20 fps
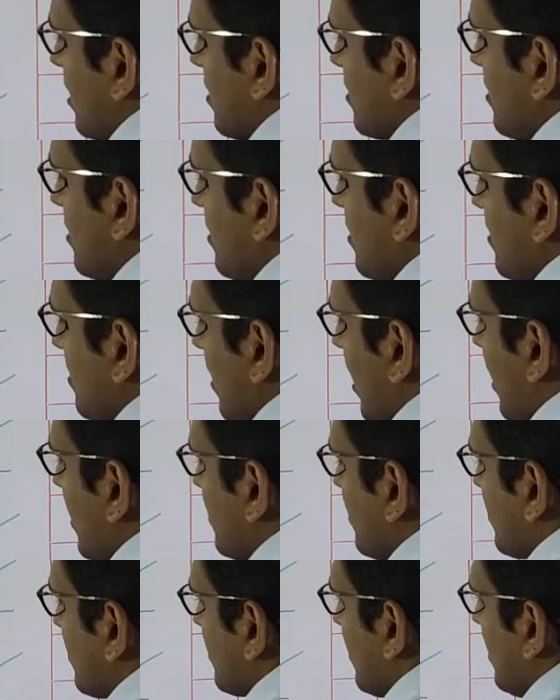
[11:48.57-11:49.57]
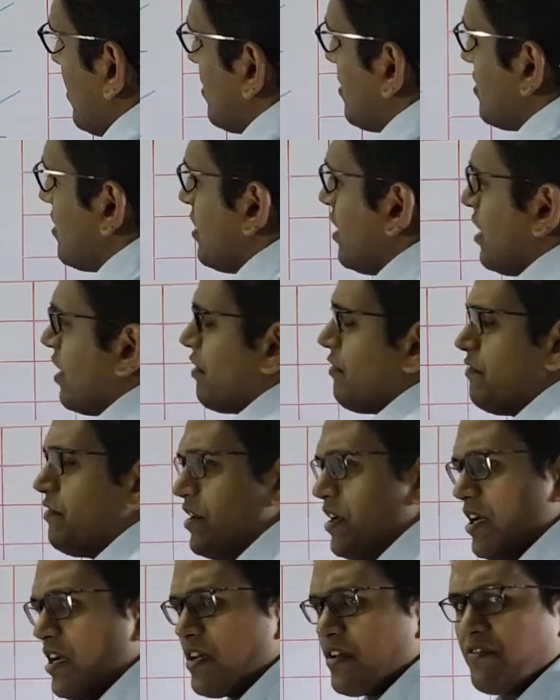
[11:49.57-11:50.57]
These are the cells
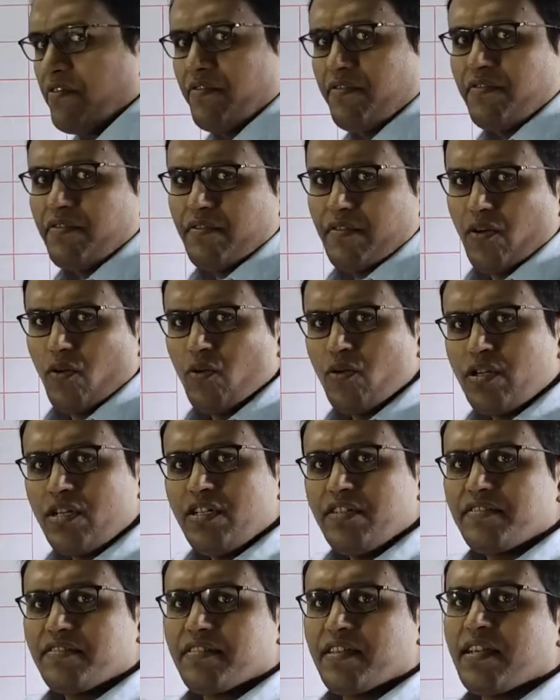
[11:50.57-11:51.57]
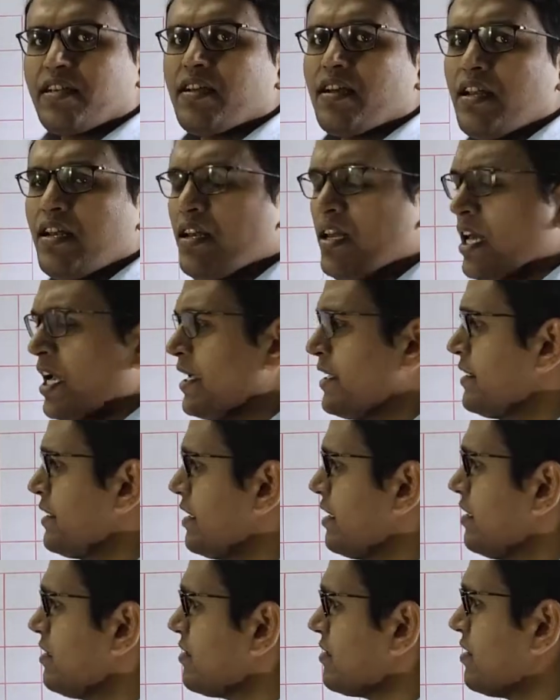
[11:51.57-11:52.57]
where only single line
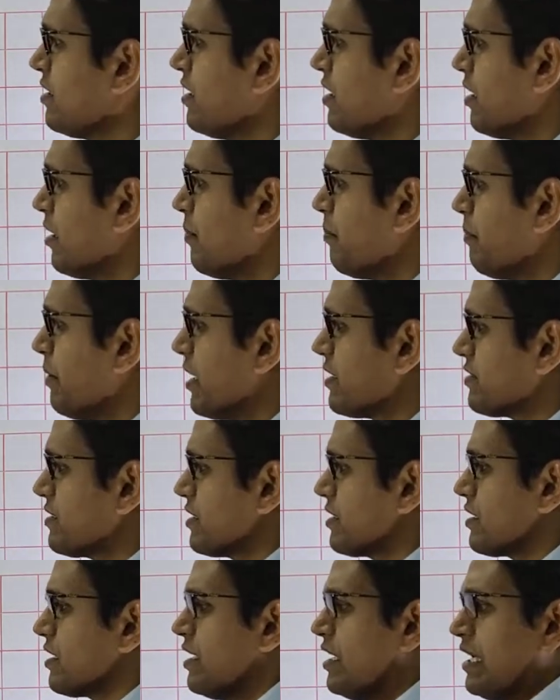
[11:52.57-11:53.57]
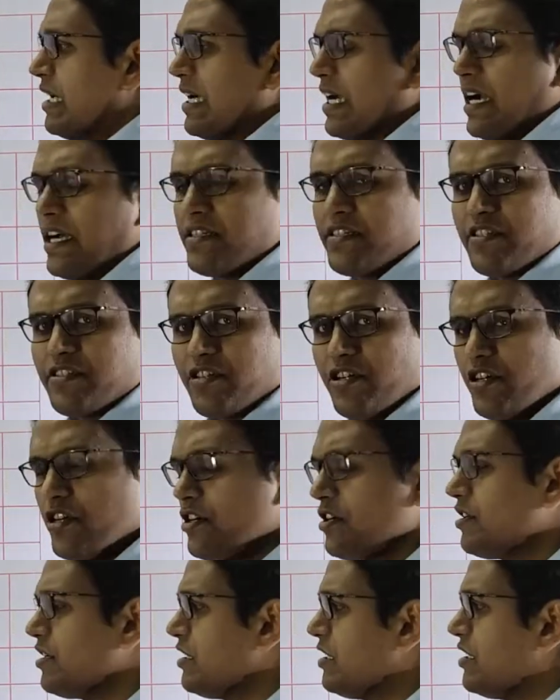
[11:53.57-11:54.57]
is passing. And the
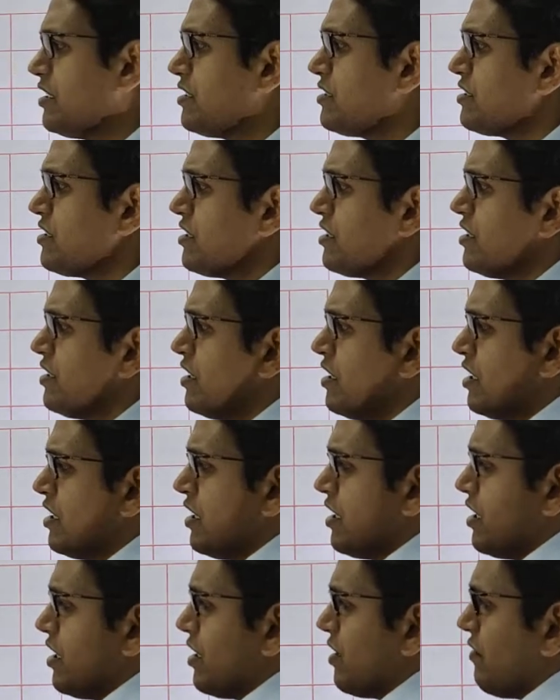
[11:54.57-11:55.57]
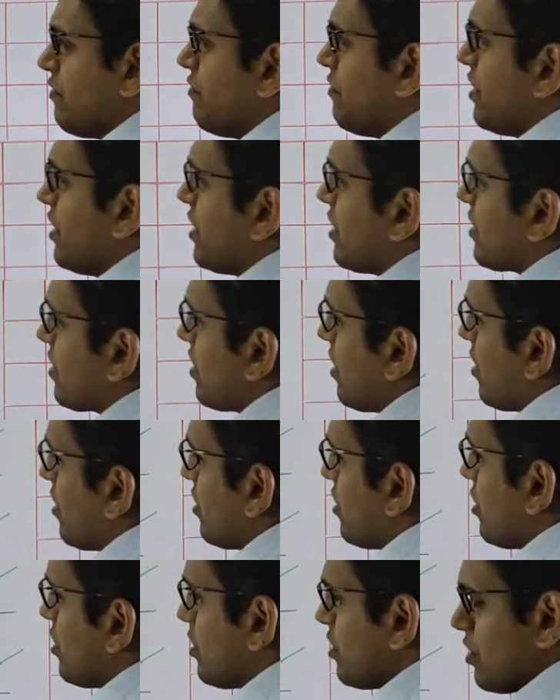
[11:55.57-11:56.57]
third is
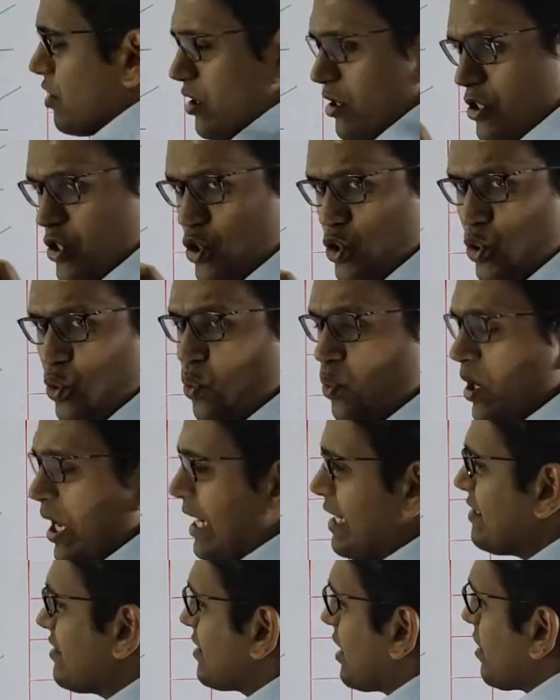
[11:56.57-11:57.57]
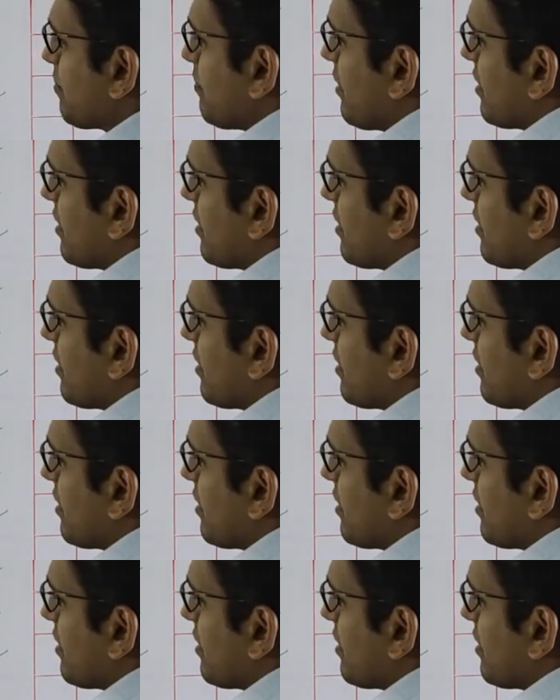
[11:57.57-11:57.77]
where 2 lines are